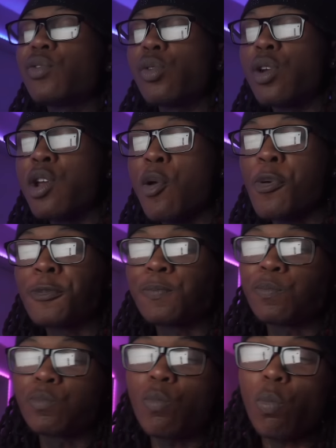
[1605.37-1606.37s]
For real.
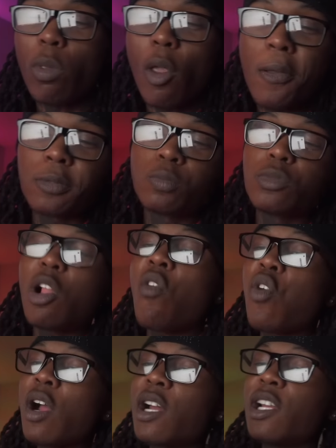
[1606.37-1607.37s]

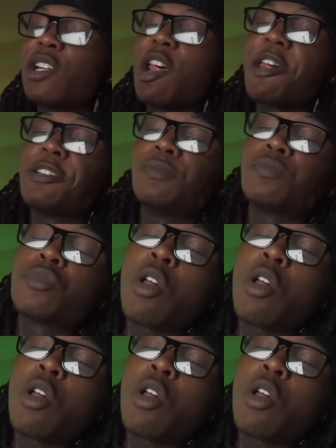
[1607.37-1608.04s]
It's Friday night.